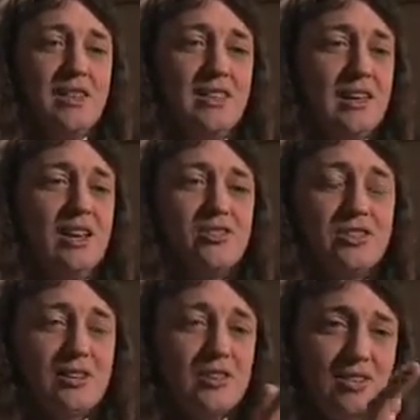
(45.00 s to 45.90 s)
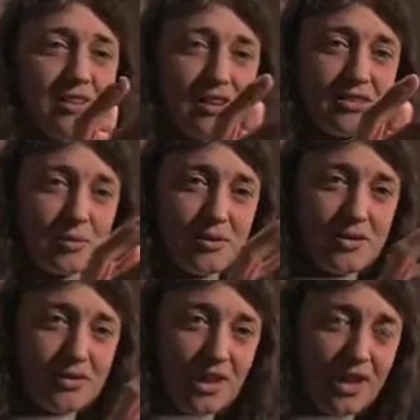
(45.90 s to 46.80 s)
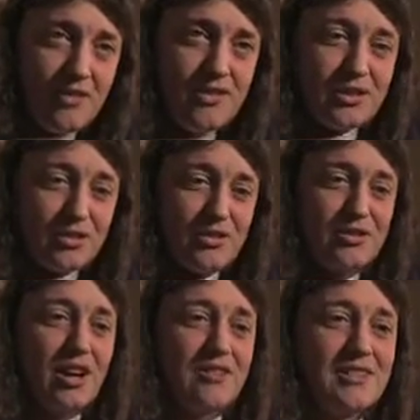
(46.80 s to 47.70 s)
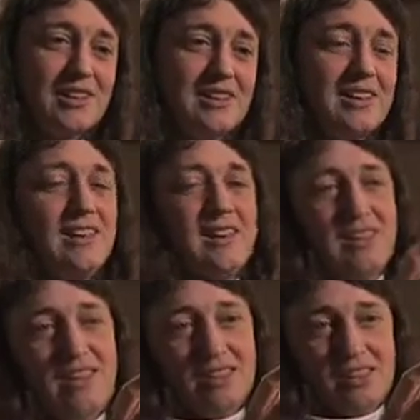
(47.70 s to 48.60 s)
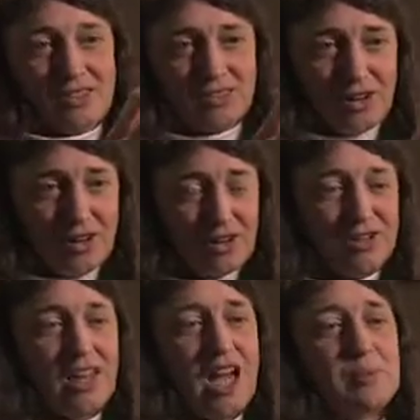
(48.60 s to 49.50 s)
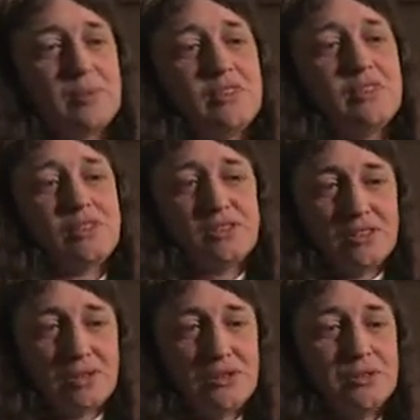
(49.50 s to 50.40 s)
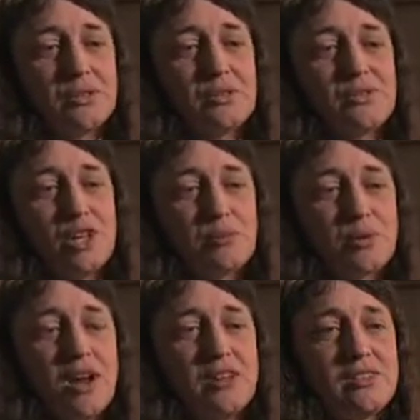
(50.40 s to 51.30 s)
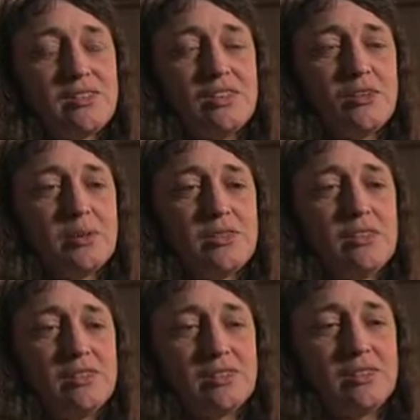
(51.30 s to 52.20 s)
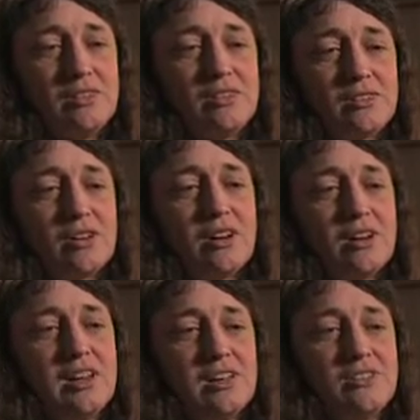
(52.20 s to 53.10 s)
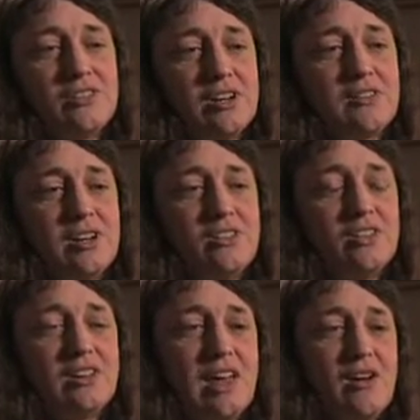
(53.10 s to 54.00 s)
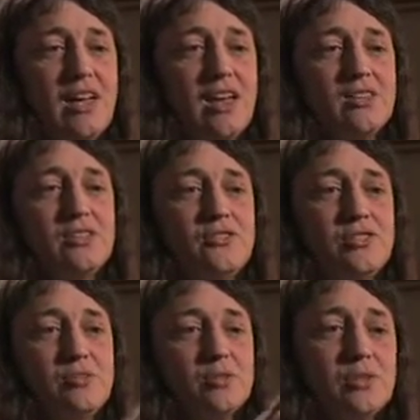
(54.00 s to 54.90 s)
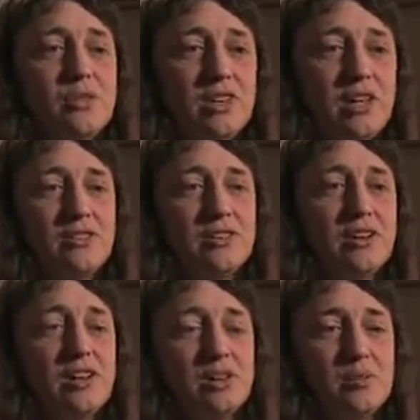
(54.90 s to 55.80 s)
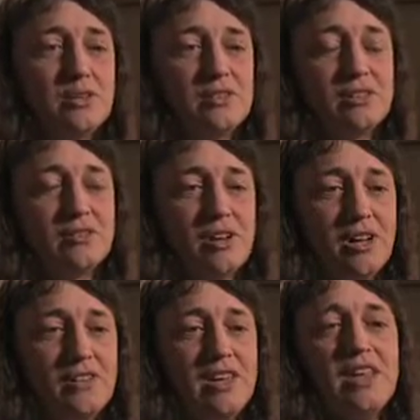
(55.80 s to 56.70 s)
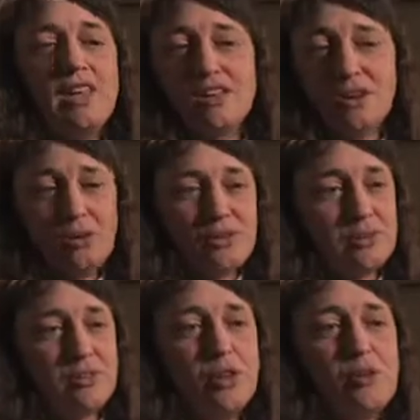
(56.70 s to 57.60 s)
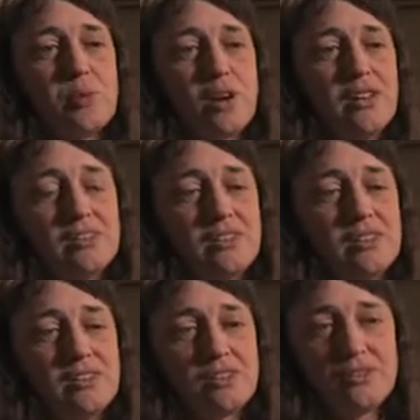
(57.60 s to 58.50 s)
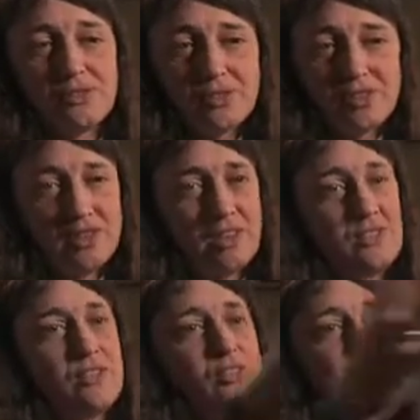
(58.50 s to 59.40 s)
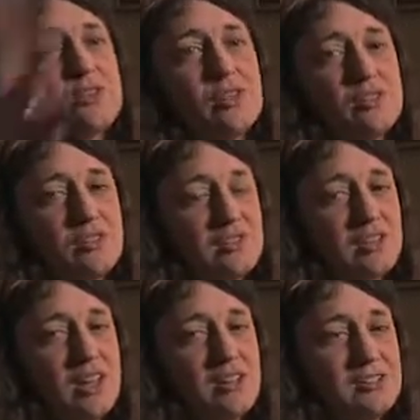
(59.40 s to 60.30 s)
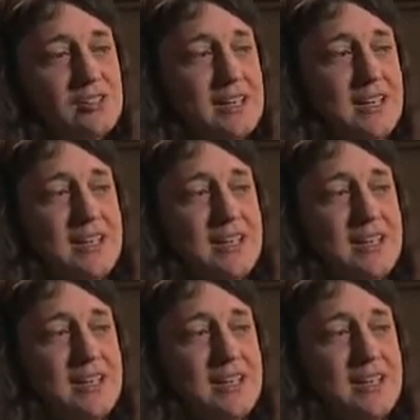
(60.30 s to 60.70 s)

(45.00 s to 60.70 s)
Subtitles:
The next generation has some of this heavier stuff in it. The star collapses, it still goes through those same processes, but this star now generation now has a few more of these heavier elements involved, goes through the whole process and so forth, another supernova cycle.